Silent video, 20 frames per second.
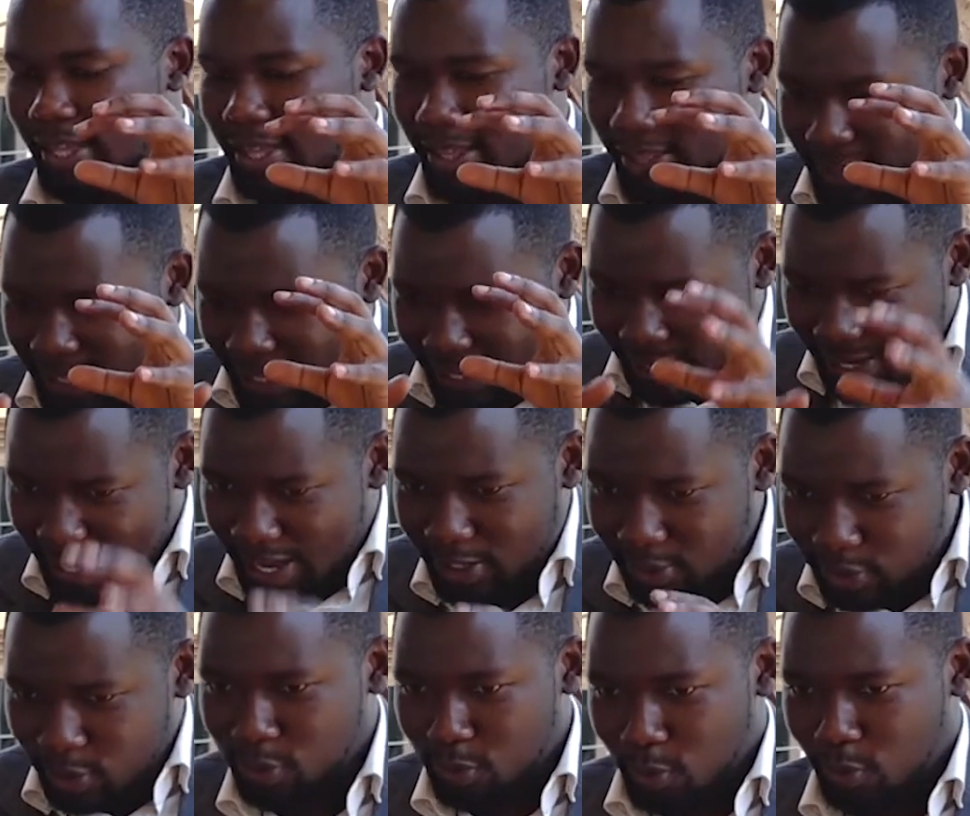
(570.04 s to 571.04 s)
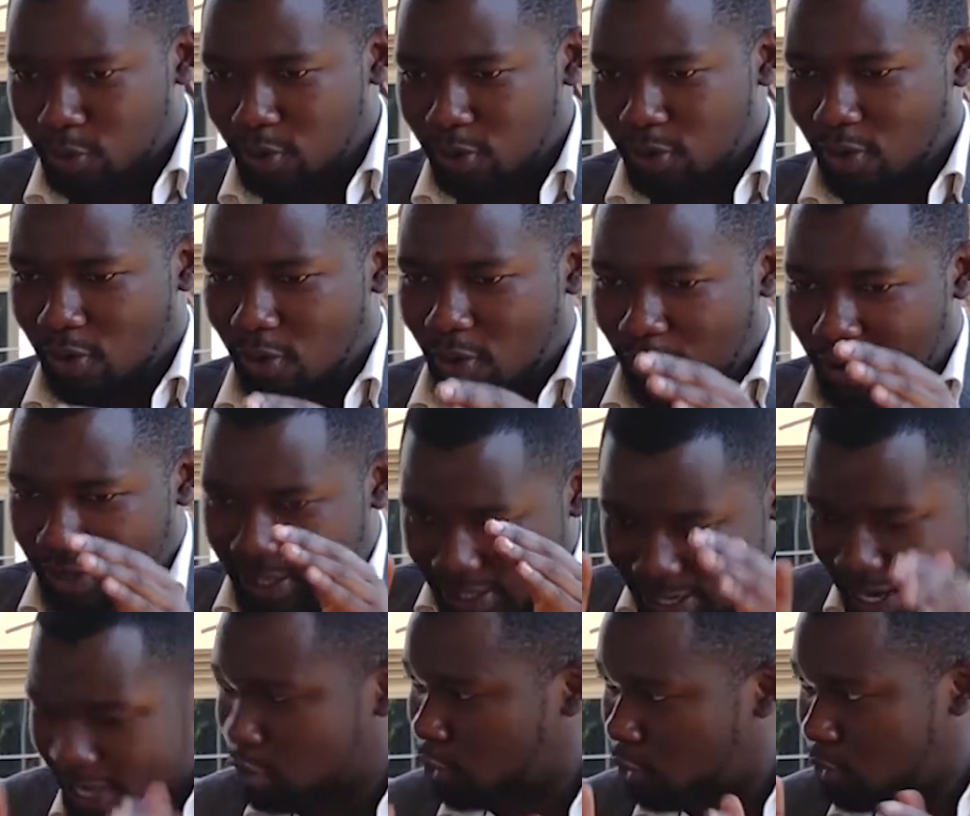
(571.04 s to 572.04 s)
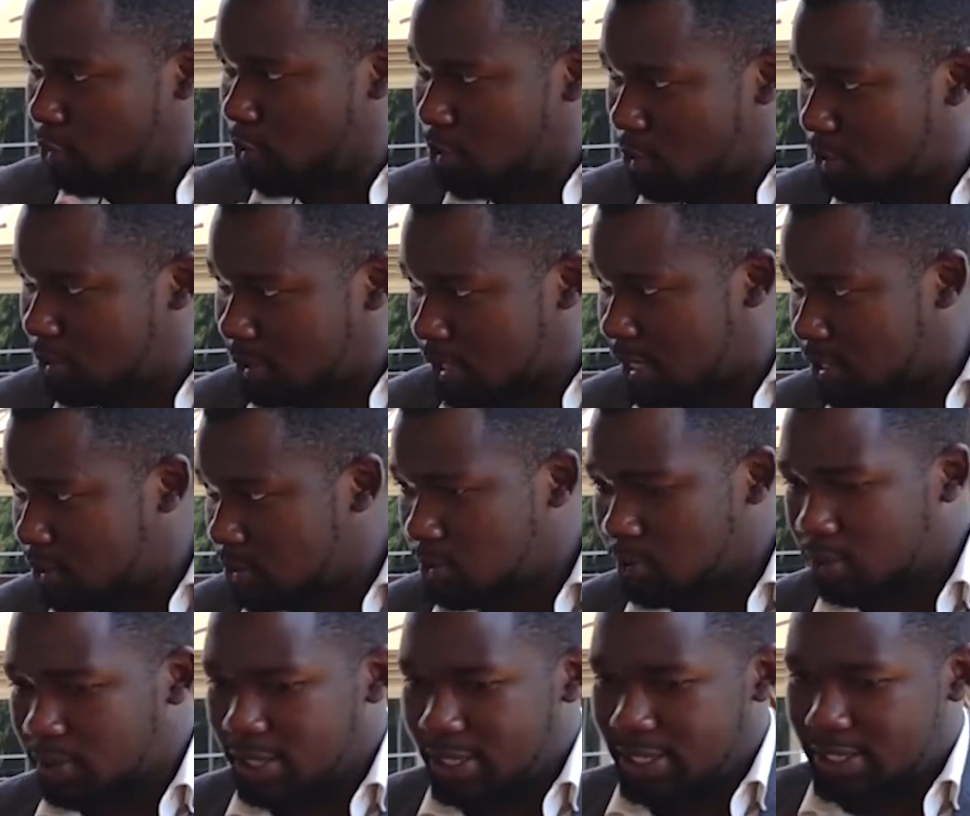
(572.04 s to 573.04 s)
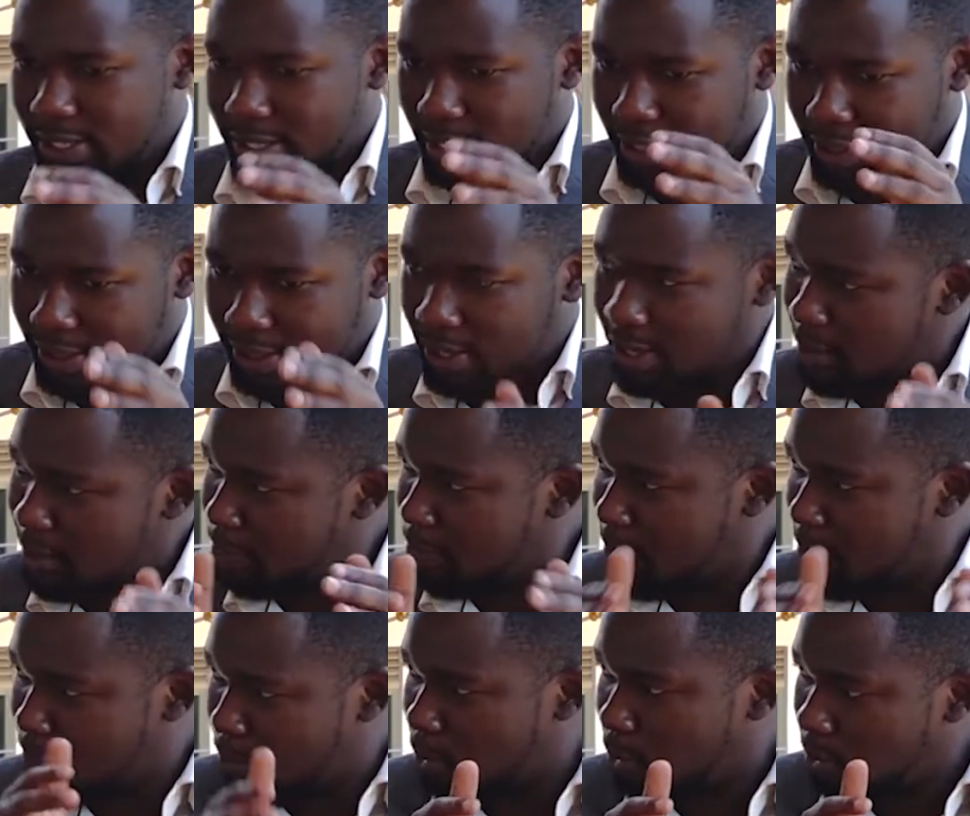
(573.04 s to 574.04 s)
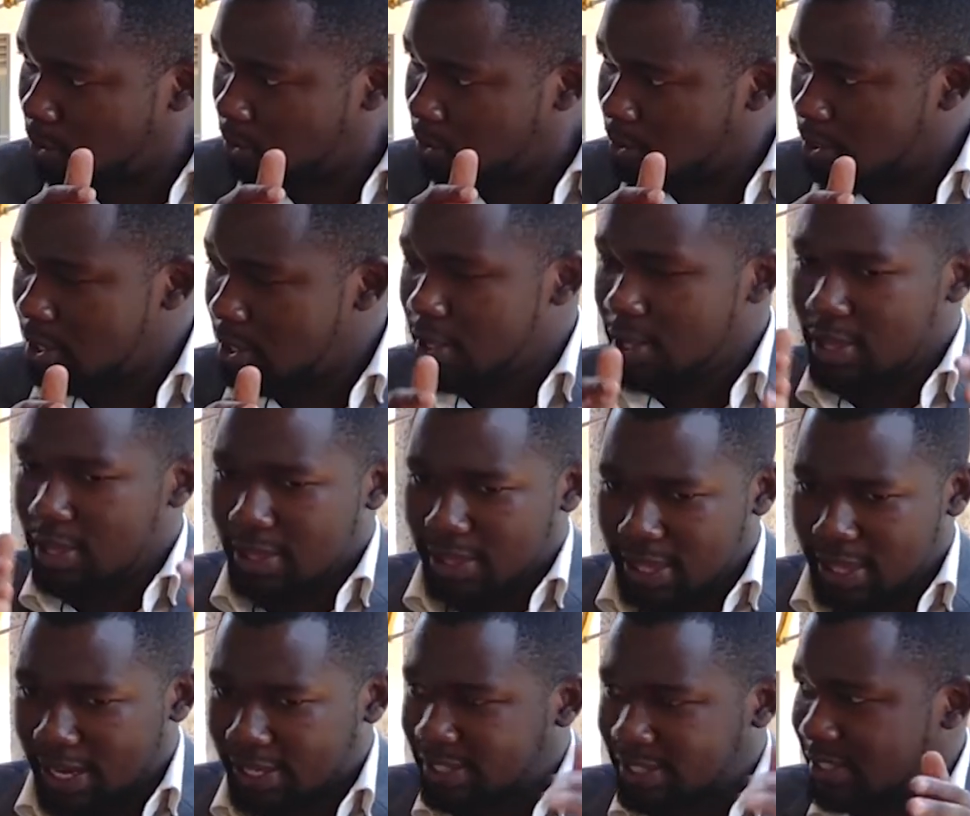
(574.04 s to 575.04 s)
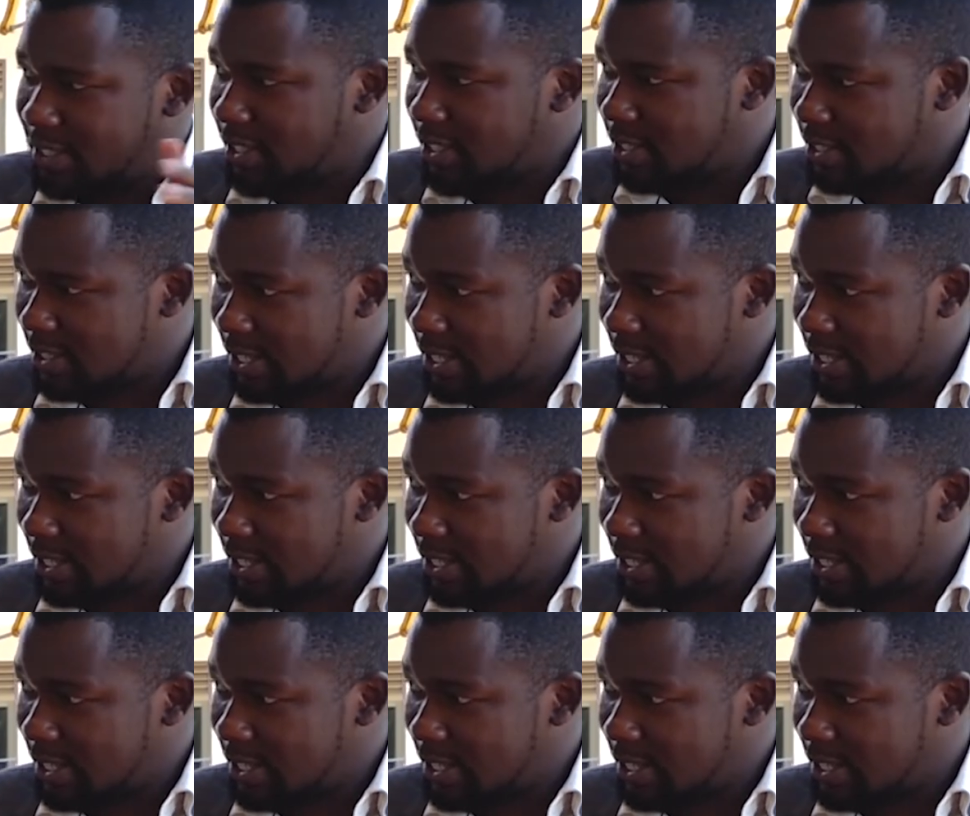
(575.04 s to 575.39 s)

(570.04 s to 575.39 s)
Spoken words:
The council, the National Youth Council, is the 3 people that sit.